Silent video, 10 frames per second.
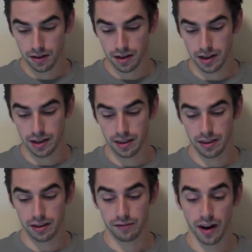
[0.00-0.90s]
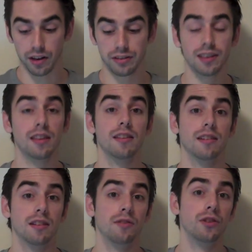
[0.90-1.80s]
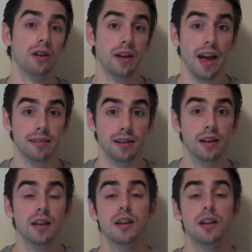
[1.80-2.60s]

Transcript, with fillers: in the final synthesis of uric acid.